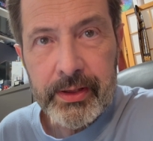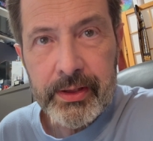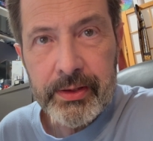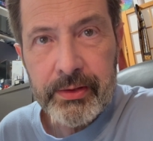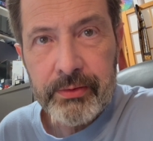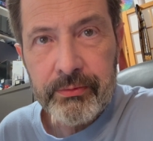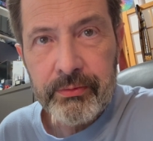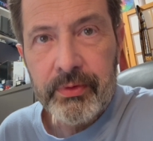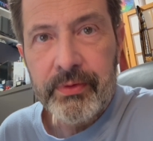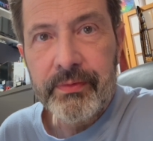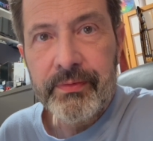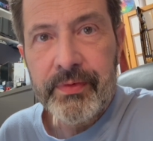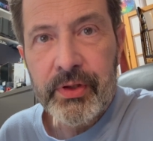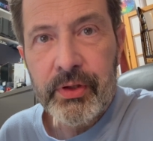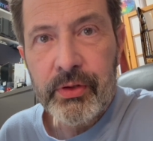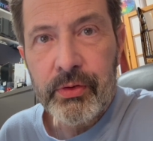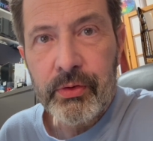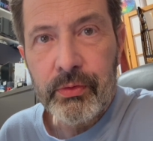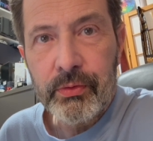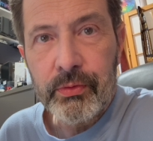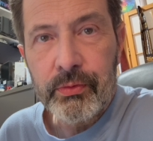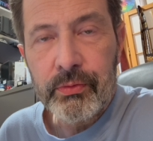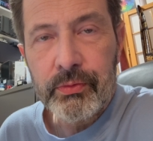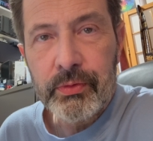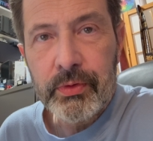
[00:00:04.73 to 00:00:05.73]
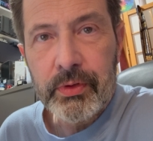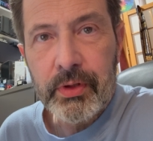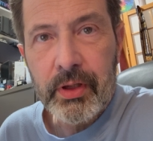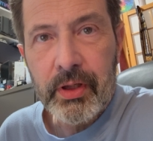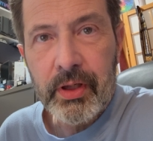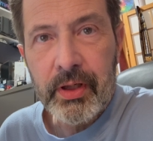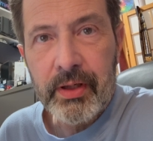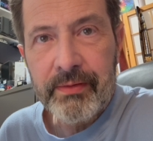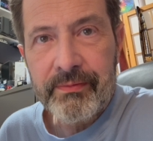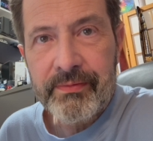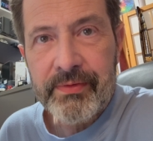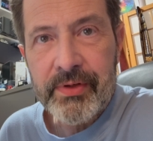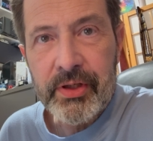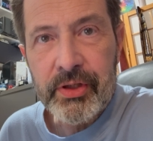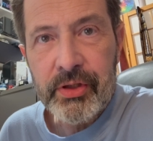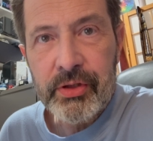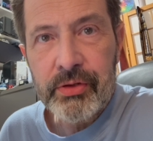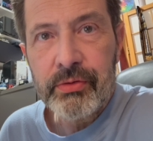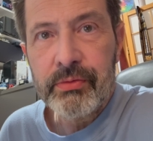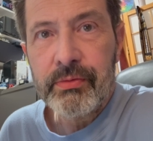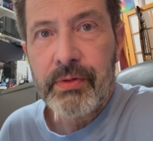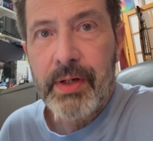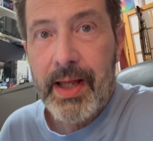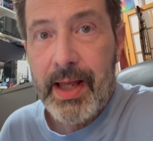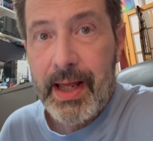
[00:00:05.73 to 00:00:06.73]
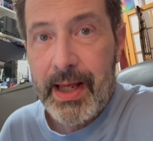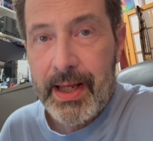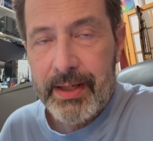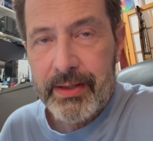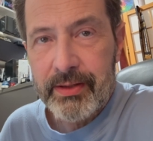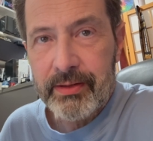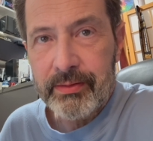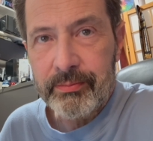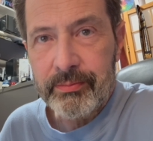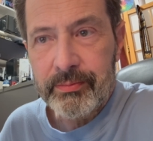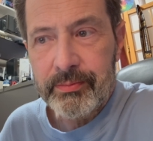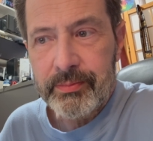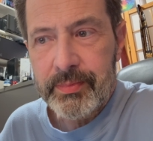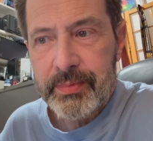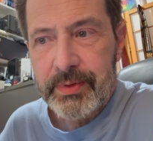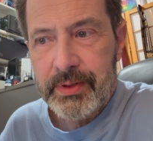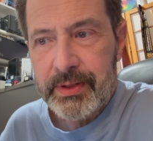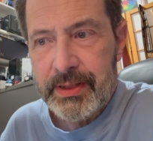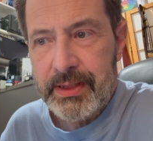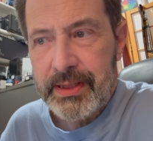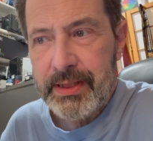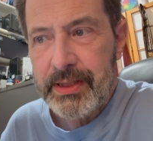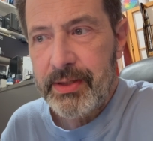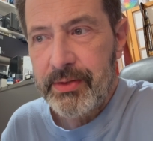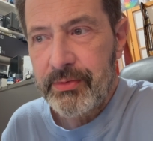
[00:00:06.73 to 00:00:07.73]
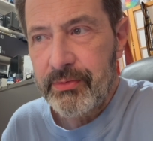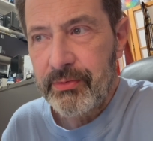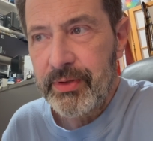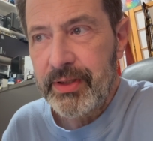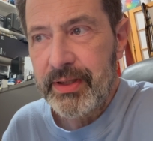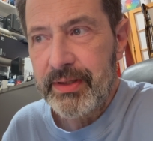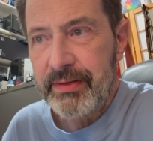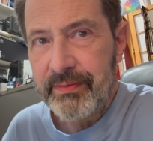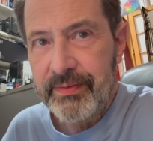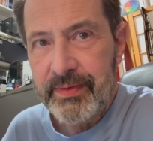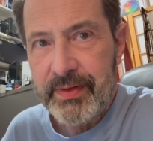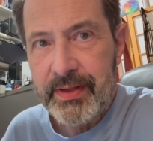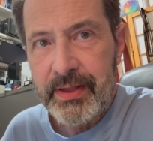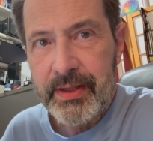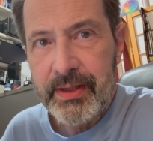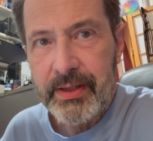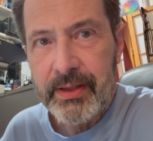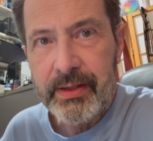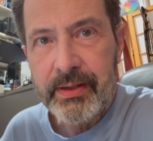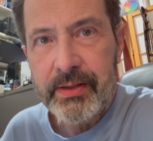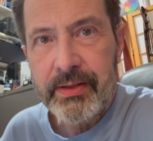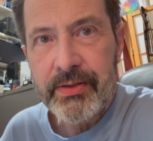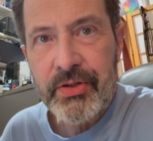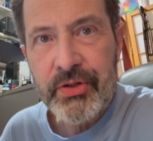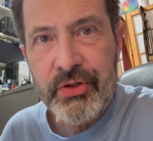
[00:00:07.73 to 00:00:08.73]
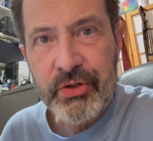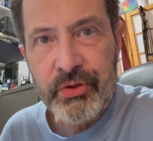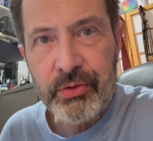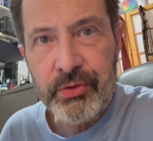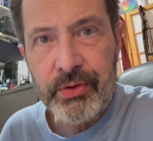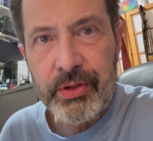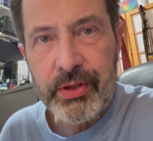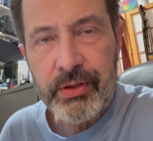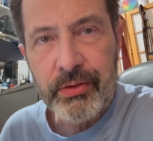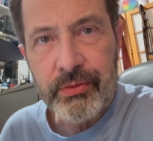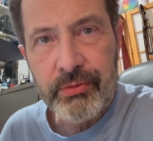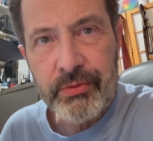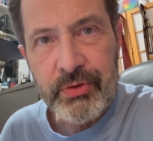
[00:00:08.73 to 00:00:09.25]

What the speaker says: review of the new Atom D3V studio